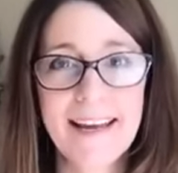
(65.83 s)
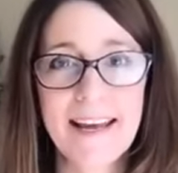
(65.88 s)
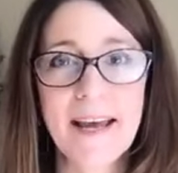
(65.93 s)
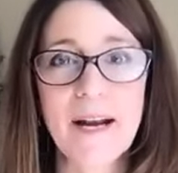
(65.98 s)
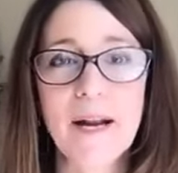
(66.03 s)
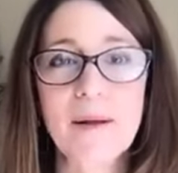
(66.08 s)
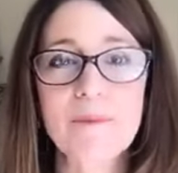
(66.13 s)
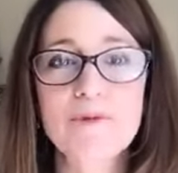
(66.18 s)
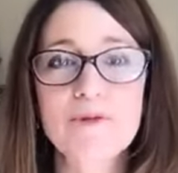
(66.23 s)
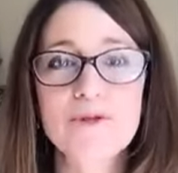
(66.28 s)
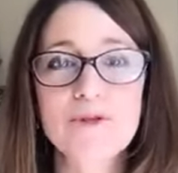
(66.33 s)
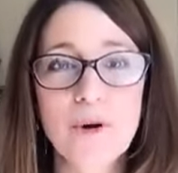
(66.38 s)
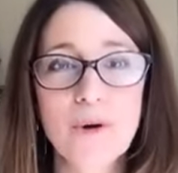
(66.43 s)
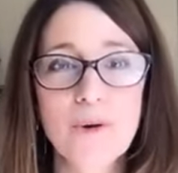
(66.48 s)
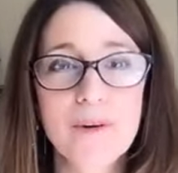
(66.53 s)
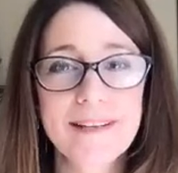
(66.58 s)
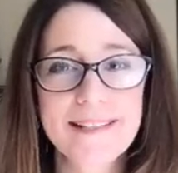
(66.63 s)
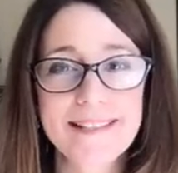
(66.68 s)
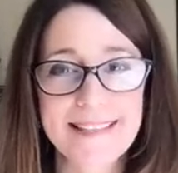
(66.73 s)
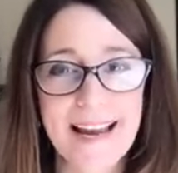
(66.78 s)
And I'm
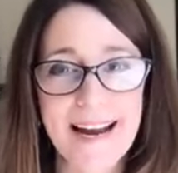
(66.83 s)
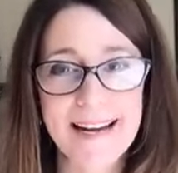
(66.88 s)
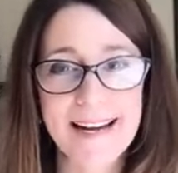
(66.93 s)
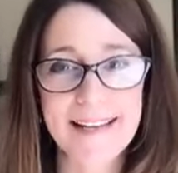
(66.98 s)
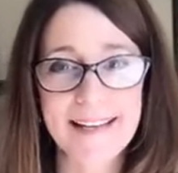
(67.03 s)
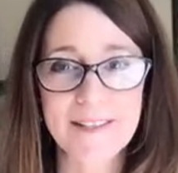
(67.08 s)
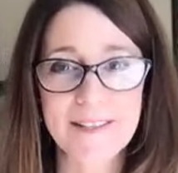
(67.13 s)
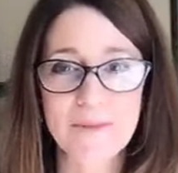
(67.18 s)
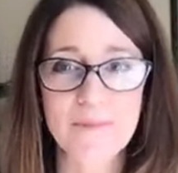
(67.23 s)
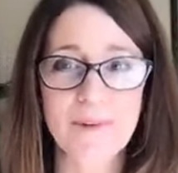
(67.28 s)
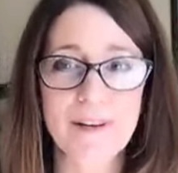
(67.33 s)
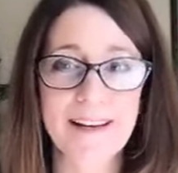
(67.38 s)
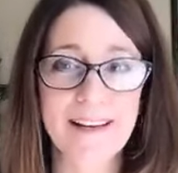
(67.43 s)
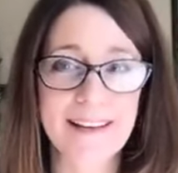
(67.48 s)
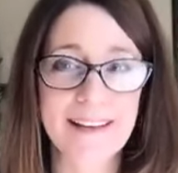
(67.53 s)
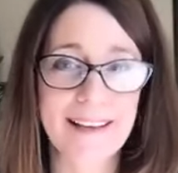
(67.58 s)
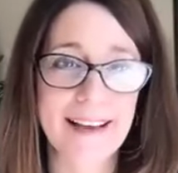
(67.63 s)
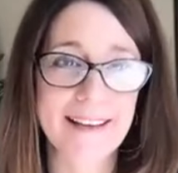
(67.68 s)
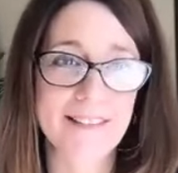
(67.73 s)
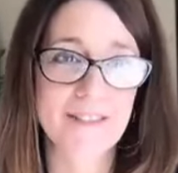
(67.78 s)
so excited to bring a
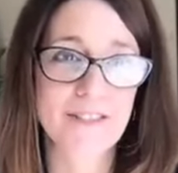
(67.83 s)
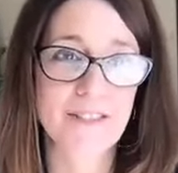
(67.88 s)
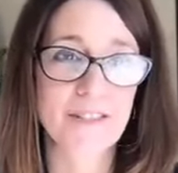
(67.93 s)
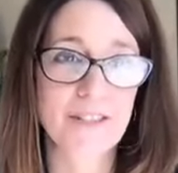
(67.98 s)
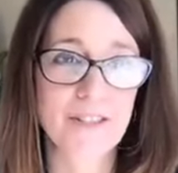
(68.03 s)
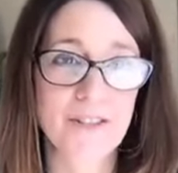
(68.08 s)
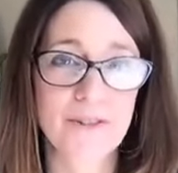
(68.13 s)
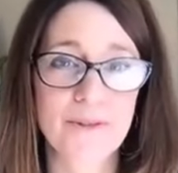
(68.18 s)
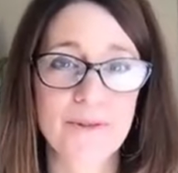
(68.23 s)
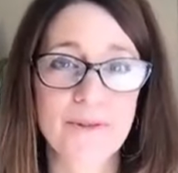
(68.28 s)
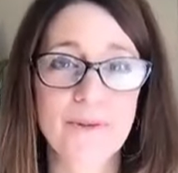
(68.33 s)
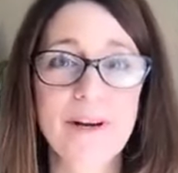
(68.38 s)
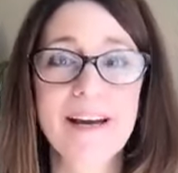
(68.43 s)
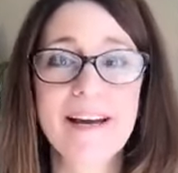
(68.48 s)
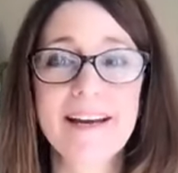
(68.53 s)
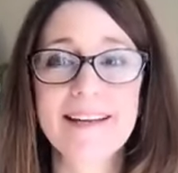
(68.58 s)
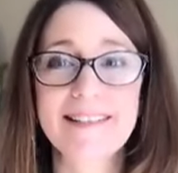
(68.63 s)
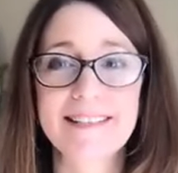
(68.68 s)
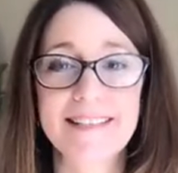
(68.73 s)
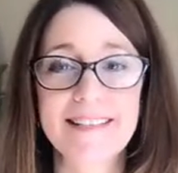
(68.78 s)
guest to you
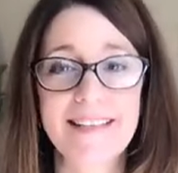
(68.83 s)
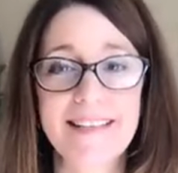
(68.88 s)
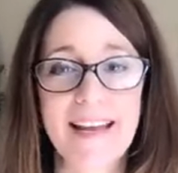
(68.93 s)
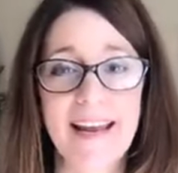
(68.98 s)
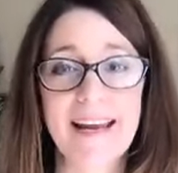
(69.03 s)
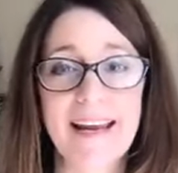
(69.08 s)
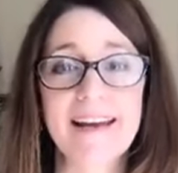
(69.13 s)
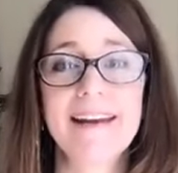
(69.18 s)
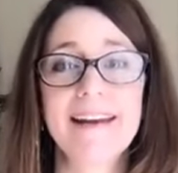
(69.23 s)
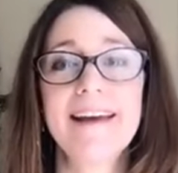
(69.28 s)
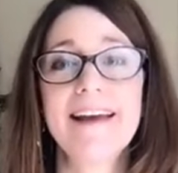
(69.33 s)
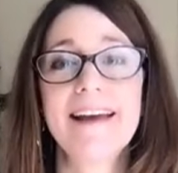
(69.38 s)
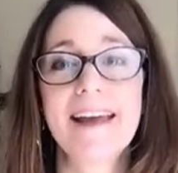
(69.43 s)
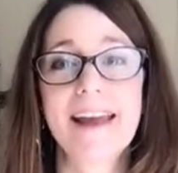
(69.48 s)
today.